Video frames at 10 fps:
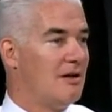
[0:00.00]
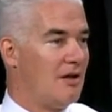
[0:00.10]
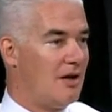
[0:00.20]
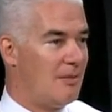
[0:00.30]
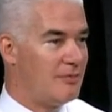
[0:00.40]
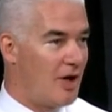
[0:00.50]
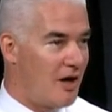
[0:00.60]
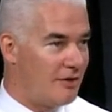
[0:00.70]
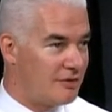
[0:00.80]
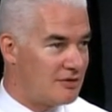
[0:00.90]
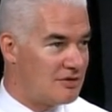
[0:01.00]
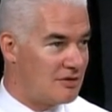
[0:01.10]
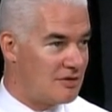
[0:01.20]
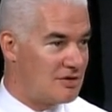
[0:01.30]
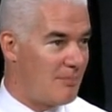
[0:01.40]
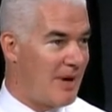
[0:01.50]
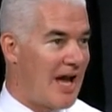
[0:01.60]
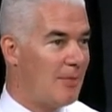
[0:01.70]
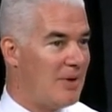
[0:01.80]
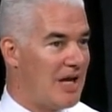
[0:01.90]
um, dollars, so there's a
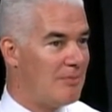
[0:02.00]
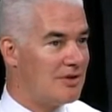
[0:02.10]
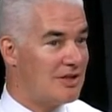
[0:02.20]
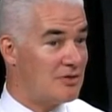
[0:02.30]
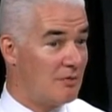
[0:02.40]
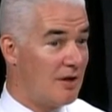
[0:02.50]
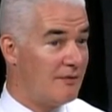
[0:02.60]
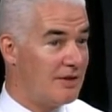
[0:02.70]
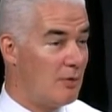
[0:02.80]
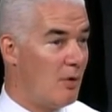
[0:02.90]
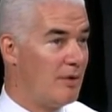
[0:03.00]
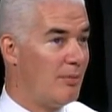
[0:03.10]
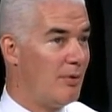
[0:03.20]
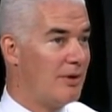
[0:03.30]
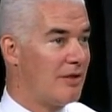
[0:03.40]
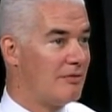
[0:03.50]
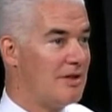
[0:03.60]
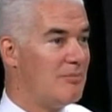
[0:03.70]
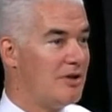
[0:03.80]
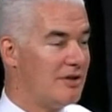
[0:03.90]
back payment that's roughly
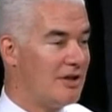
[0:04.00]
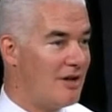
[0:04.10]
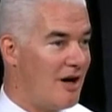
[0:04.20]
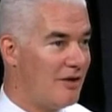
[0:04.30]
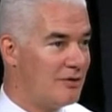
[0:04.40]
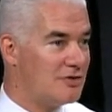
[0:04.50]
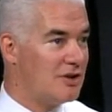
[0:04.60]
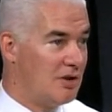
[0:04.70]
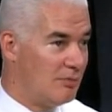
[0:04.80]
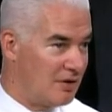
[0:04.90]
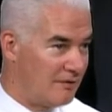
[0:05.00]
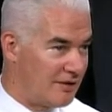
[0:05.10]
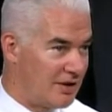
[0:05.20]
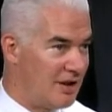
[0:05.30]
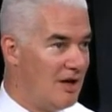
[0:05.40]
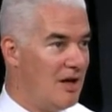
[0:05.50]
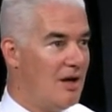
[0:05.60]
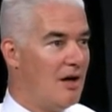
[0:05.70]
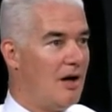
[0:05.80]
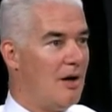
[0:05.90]
1.3 billion dollars cumulatively
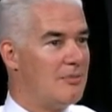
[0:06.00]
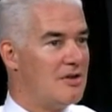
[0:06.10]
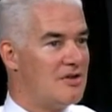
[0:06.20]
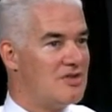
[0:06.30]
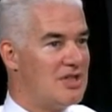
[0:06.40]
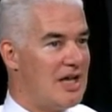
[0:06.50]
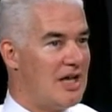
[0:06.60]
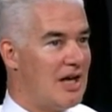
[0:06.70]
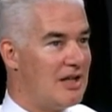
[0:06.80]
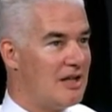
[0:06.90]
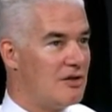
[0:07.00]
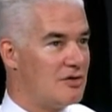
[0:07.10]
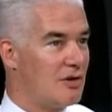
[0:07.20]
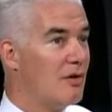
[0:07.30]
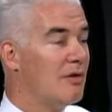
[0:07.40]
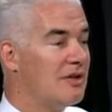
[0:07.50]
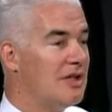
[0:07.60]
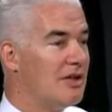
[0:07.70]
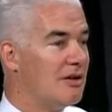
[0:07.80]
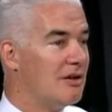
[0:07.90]
um, to the state, and then there's a current
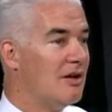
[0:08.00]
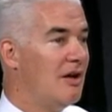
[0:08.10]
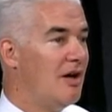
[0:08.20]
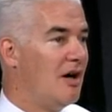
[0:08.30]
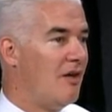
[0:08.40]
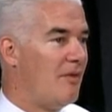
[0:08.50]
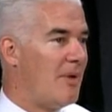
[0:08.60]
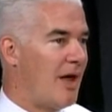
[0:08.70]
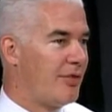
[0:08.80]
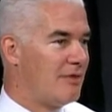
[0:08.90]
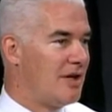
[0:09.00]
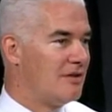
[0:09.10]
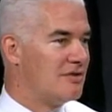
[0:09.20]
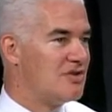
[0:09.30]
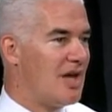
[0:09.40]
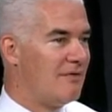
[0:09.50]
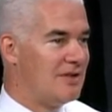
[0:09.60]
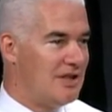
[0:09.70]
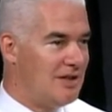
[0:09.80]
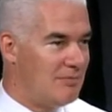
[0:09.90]
year of about
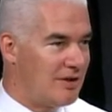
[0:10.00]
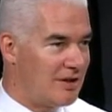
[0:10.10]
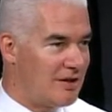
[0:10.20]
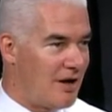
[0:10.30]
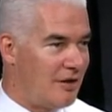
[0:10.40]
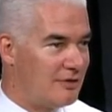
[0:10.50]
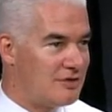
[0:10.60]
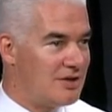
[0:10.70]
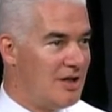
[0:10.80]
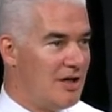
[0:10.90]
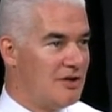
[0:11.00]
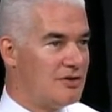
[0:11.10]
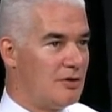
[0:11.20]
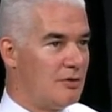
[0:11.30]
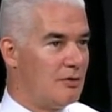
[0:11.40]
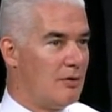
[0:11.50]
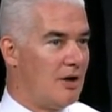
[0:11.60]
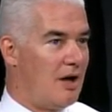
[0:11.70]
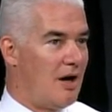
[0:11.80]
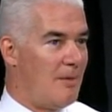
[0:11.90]
317 million dollars. So
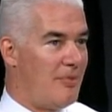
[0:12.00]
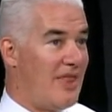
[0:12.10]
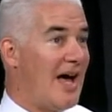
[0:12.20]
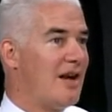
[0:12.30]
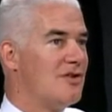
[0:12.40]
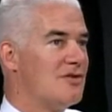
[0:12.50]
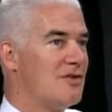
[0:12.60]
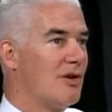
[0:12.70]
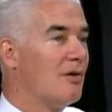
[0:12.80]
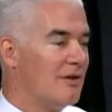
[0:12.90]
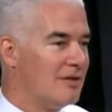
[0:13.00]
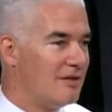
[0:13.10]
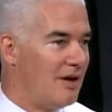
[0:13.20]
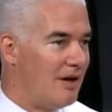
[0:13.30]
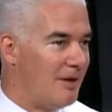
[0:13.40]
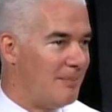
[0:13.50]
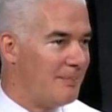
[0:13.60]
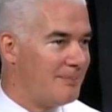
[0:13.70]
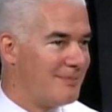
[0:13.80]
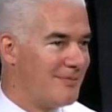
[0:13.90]
um, that is the current
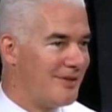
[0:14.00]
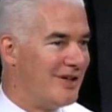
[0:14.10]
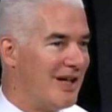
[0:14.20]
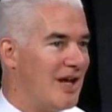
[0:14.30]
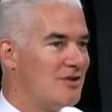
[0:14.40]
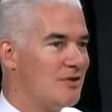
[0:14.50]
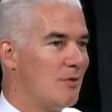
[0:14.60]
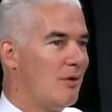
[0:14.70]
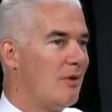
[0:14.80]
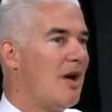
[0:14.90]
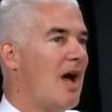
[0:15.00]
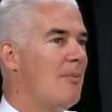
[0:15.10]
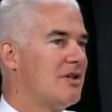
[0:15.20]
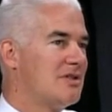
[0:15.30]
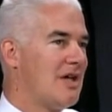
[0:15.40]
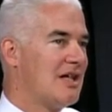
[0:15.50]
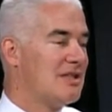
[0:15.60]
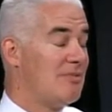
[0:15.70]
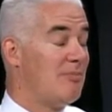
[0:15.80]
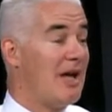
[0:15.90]
um, litigation is, well, how much has
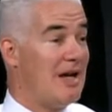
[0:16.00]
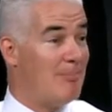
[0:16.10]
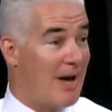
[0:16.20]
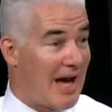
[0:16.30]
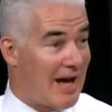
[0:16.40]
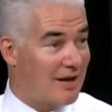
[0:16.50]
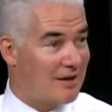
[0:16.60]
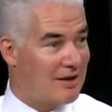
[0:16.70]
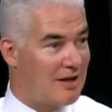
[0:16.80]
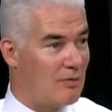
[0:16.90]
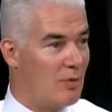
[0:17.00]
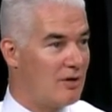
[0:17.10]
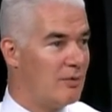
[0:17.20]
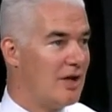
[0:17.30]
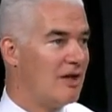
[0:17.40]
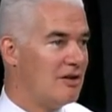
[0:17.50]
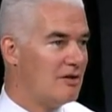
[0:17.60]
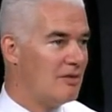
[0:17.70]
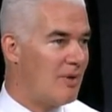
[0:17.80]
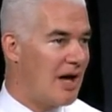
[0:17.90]
to be paid back and what are we going to
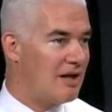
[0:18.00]
do about